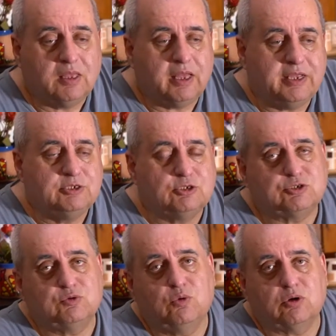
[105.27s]
it
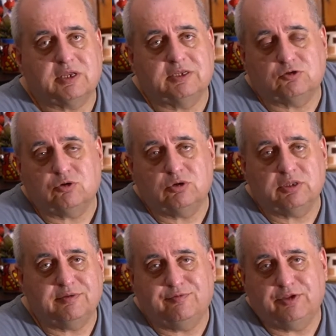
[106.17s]
doesn't work at all
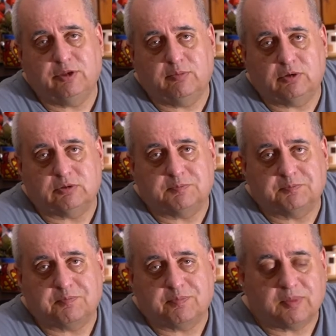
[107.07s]
in video mode.
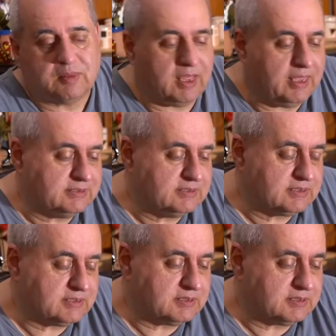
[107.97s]
And